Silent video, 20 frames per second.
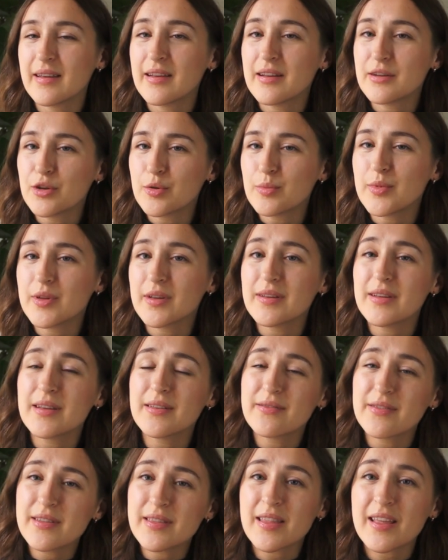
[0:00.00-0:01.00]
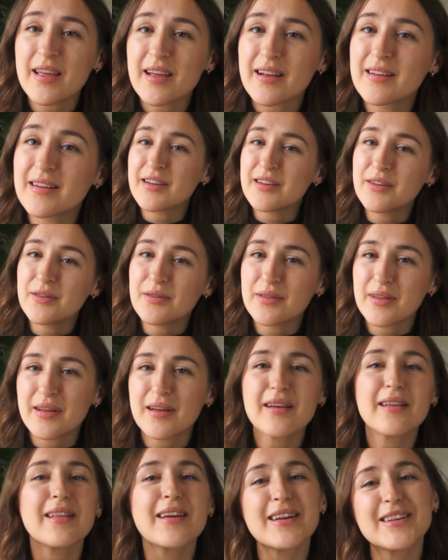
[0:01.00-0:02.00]
he knew me even then. He knew that
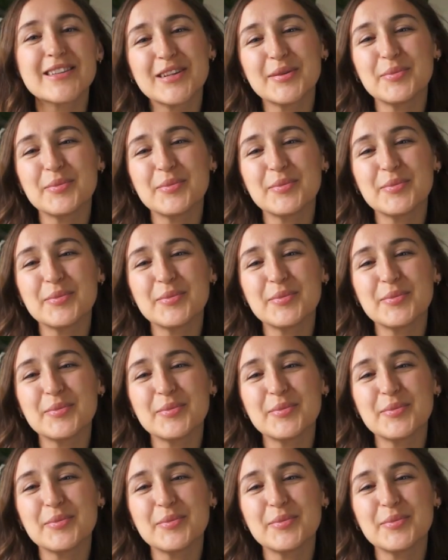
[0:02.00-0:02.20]
I liked